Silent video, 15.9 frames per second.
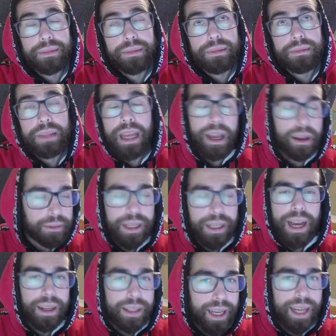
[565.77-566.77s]
nah,
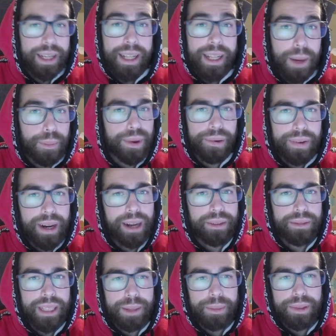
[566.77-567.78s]
yeah, yeah. Number
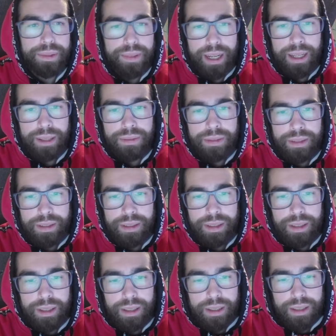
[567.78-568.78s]
five. Number five.
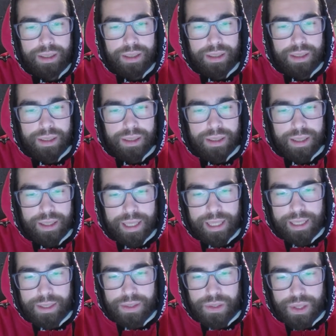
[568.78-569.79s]

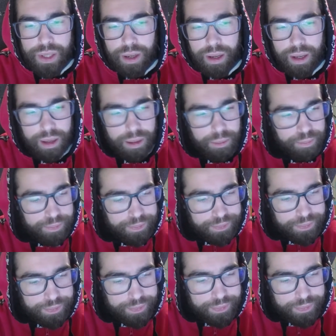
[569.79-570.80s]
Is uh,
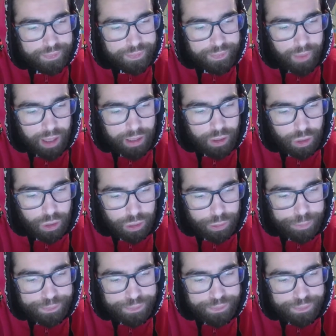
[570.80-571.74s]
you know,